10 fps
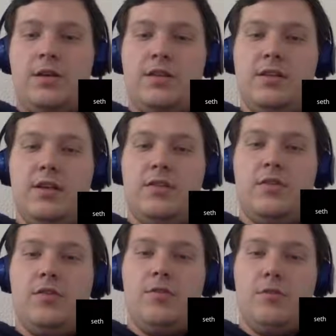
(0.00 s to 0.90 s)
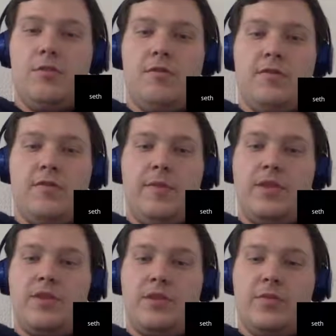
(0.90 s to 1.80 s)
to select a whole row of
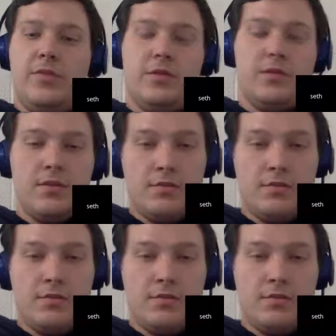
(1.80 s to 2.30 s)
information at once.